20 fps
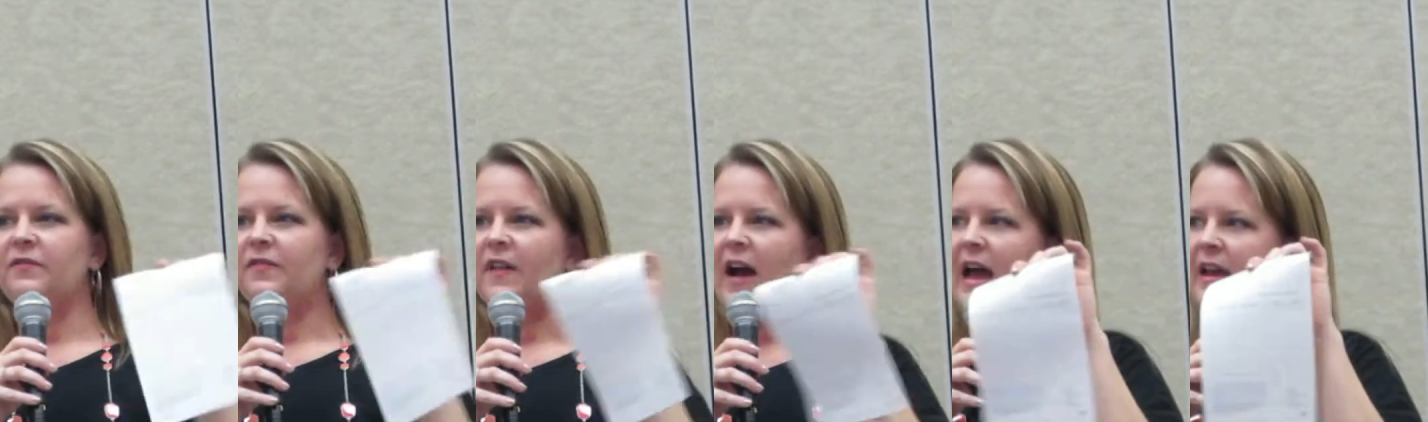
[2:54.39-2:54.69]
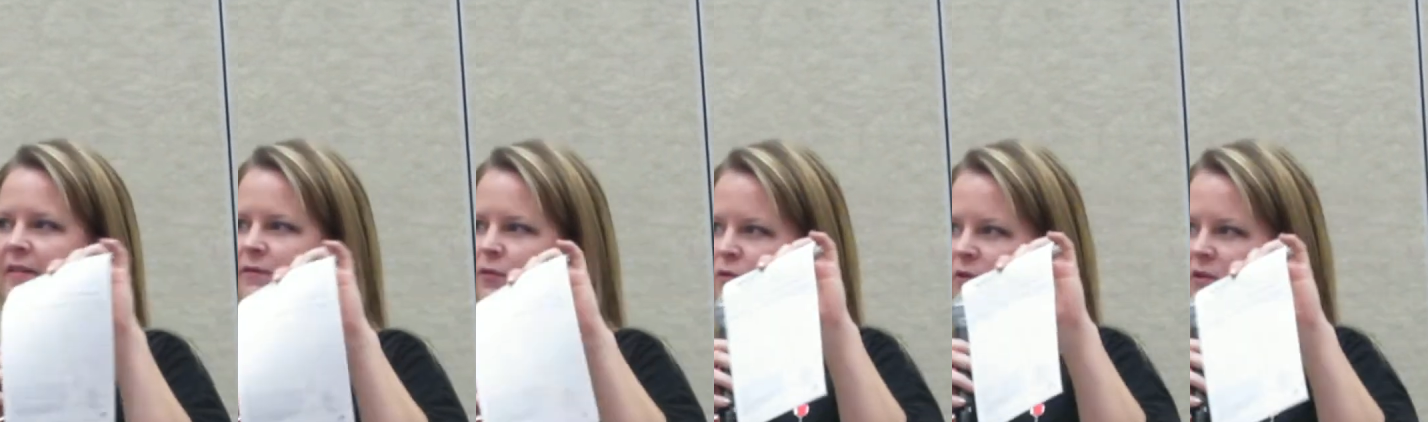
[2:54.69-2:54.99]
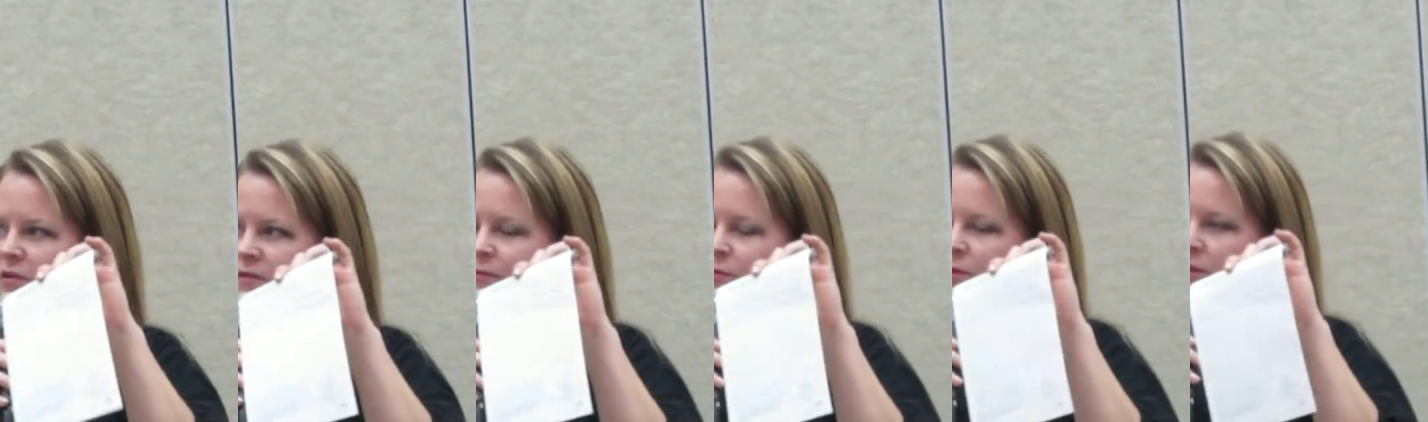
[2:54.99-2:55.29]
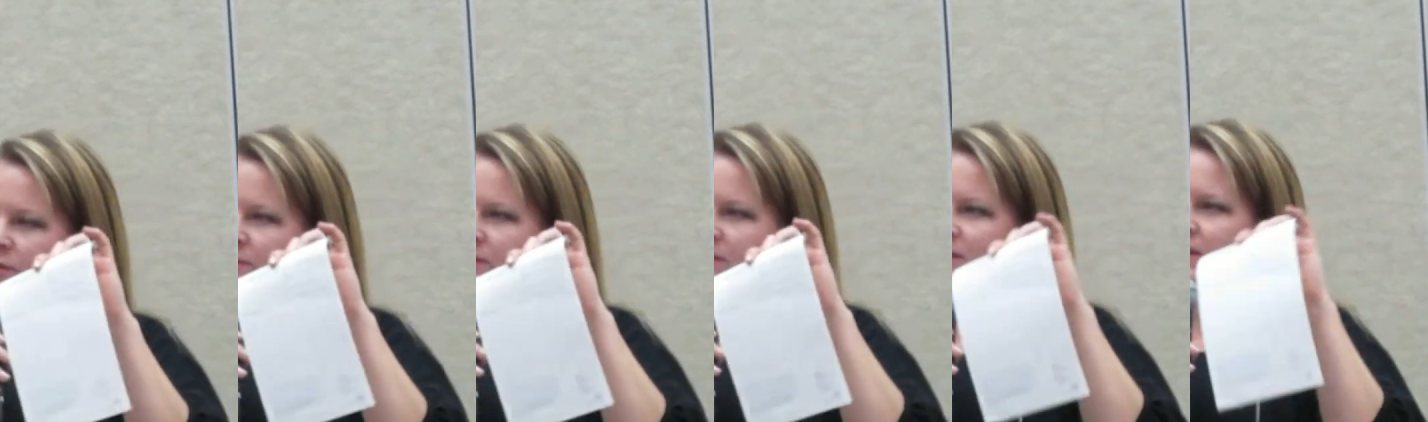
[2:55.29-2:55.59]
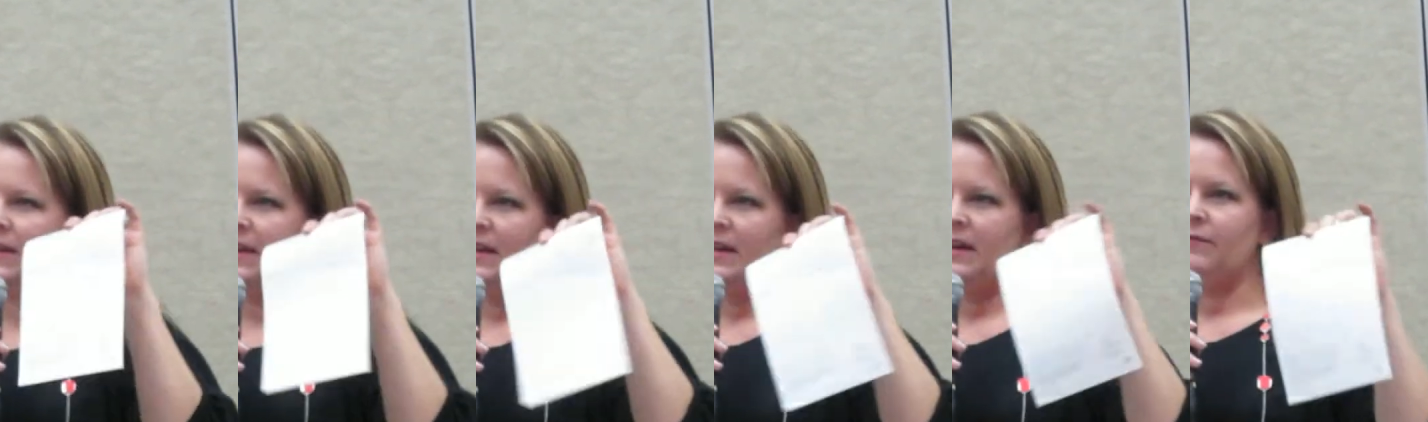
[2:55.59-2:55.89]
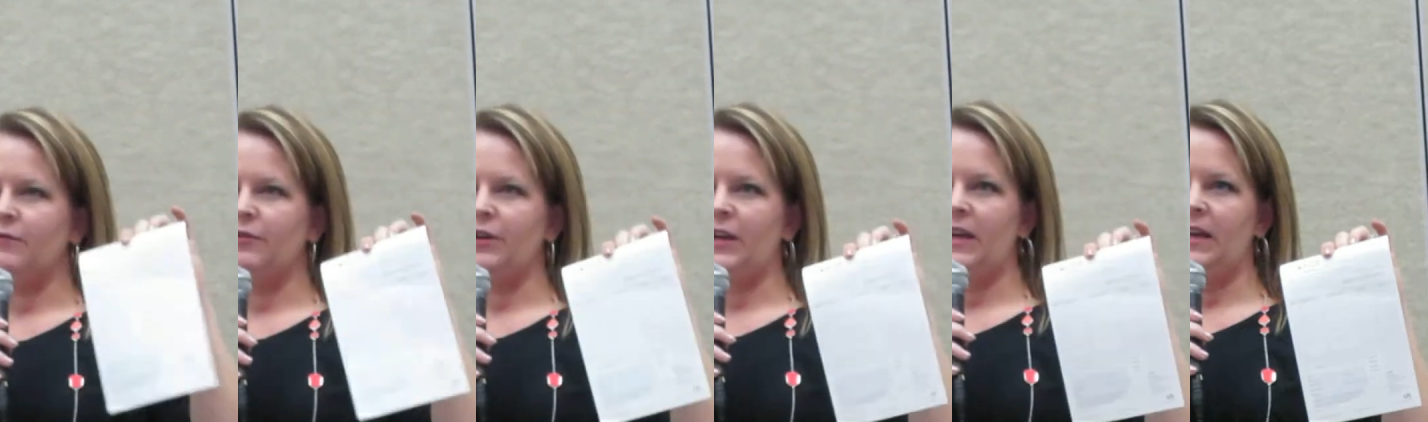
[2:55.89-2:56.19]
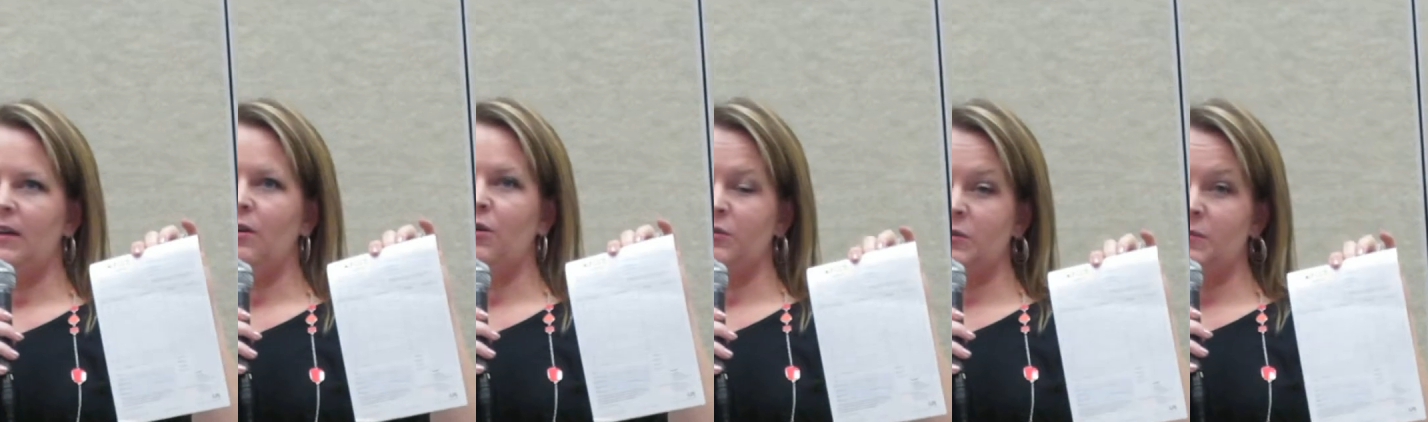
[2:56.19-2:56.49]
5 order forms in
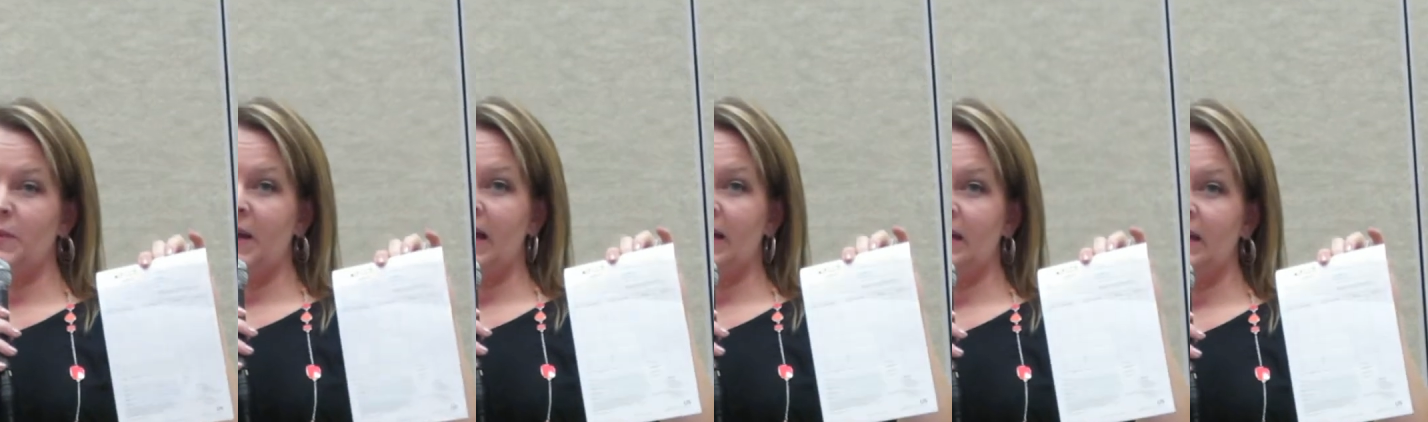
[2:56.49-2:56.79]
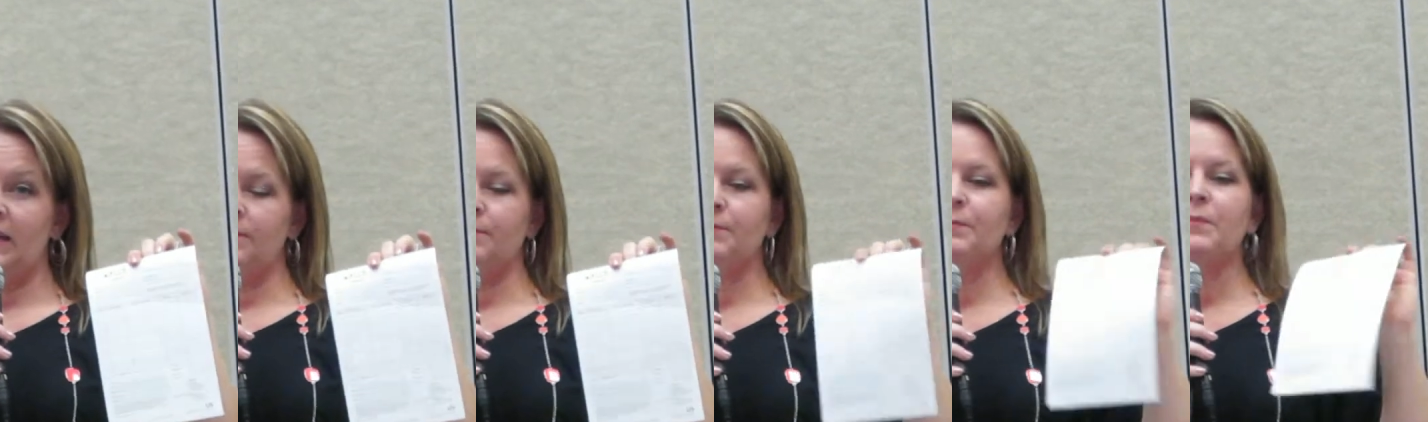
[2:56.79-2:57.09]
every host packet.